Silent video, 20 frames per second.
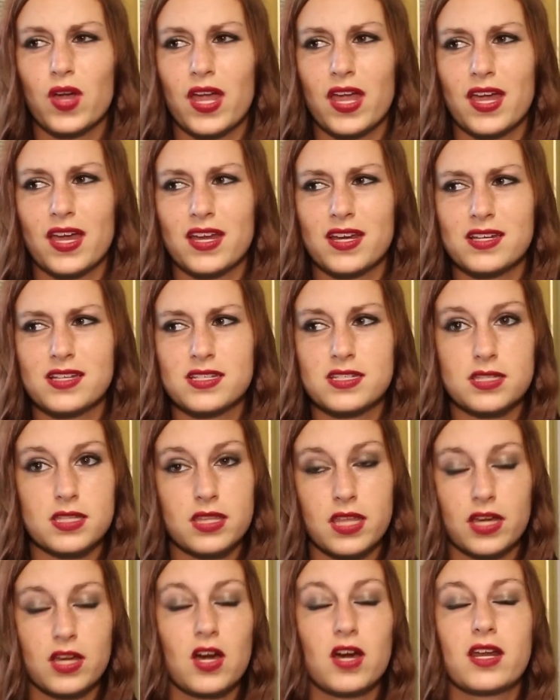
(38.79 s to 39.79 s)
and
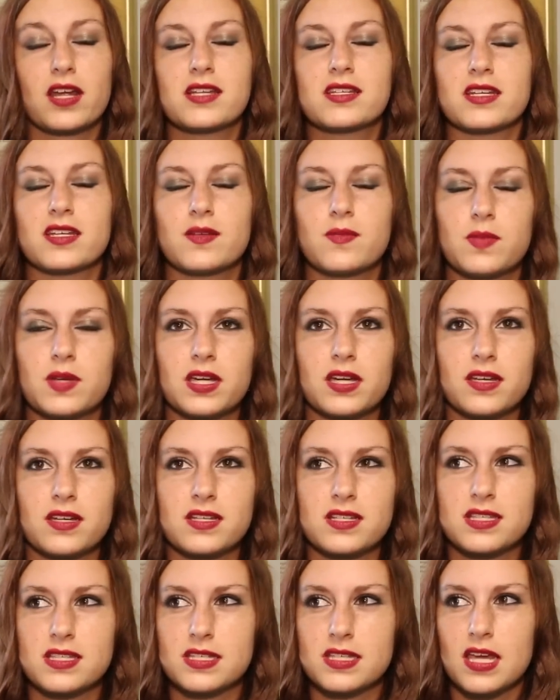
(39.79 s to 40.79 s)
thank God I did,
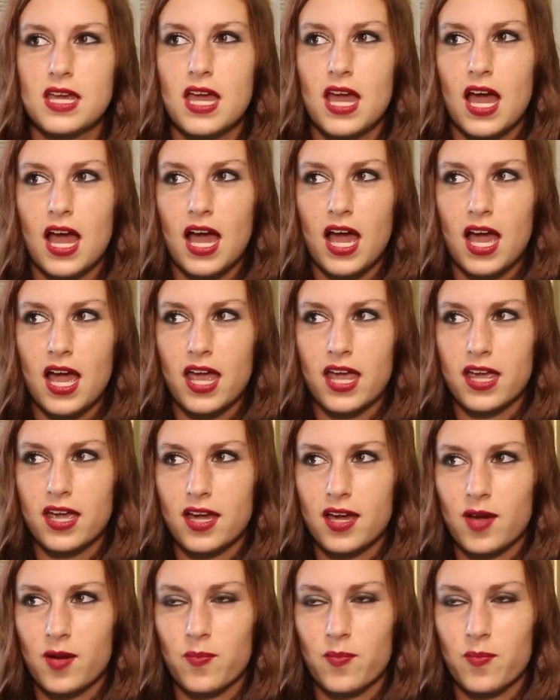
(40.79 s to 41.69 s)
because I,